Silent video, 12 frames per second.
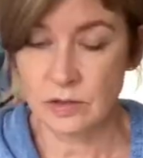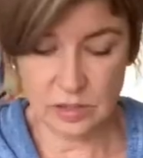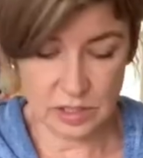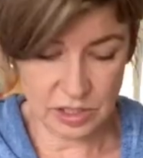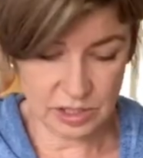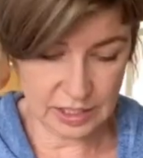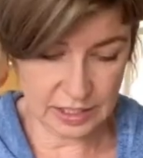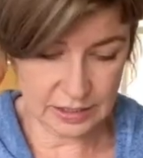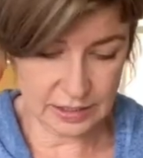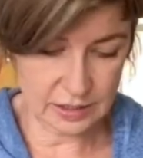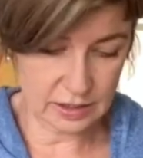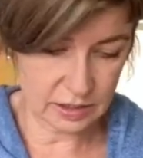sheets
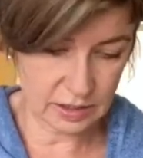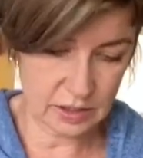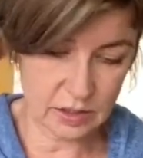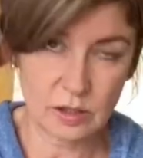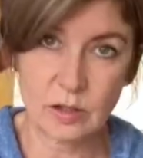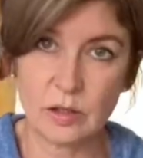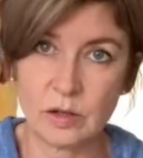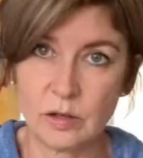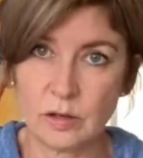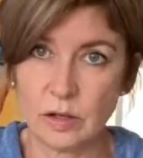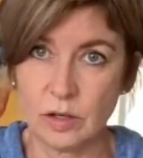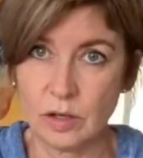and just
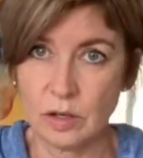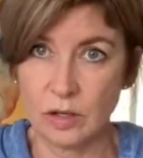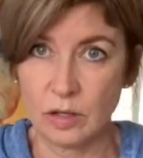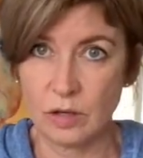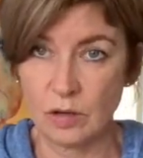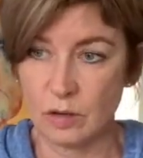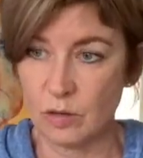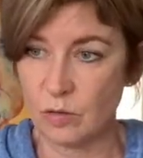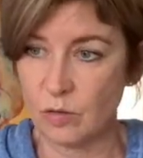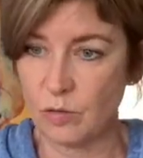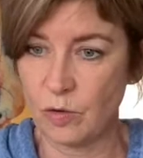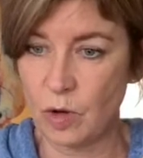
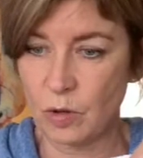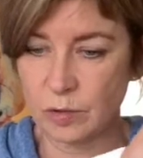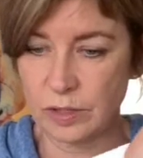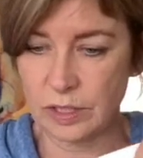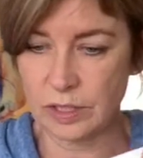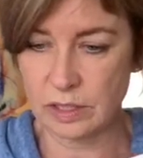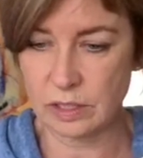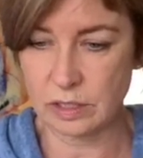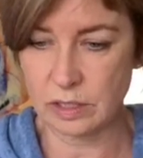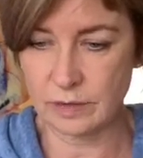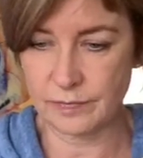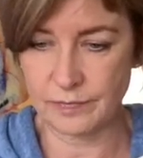fold it
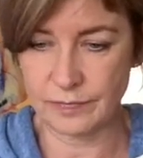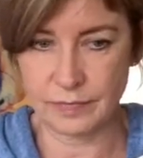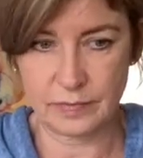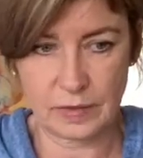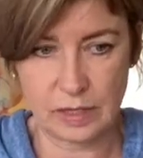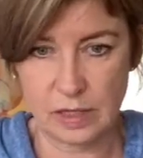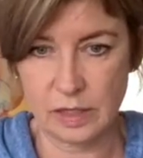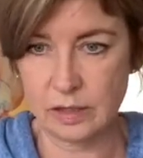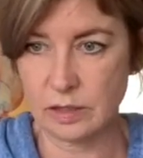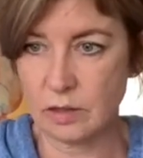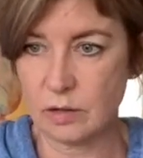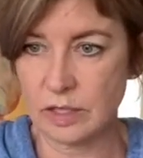
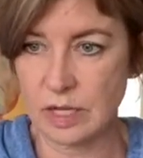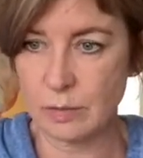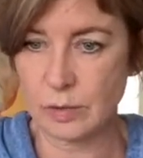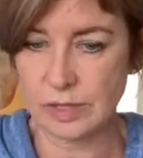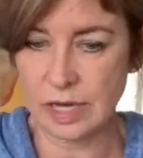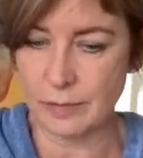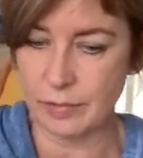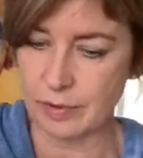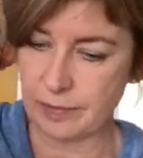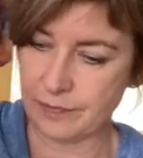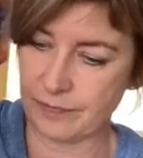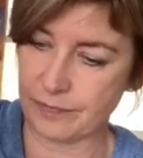so it doubles up
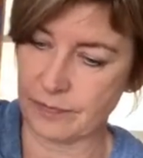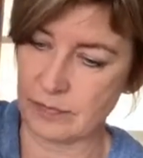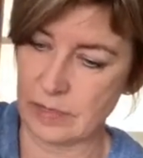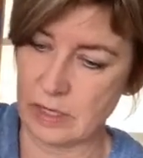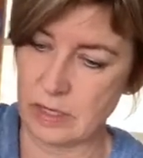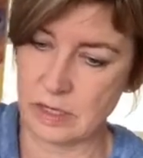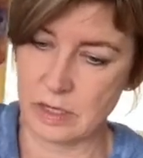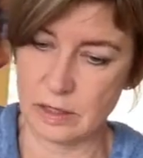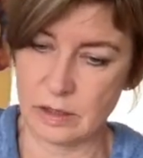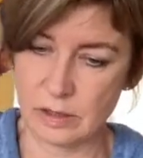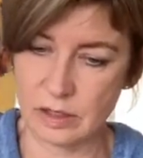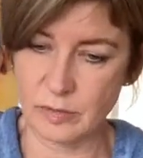
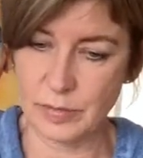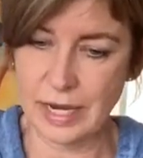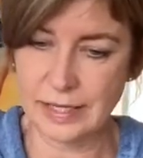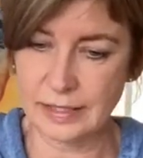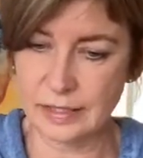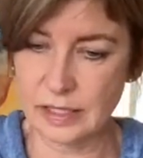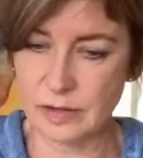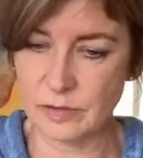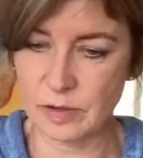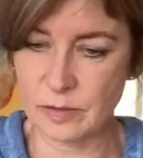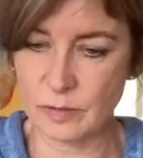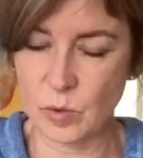the capacity for
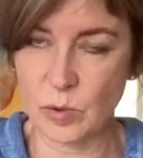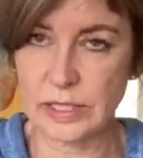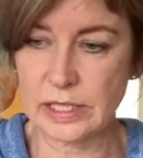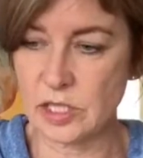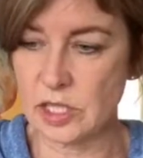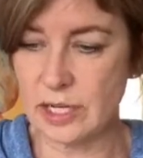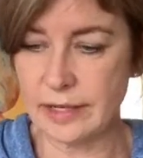the moisture.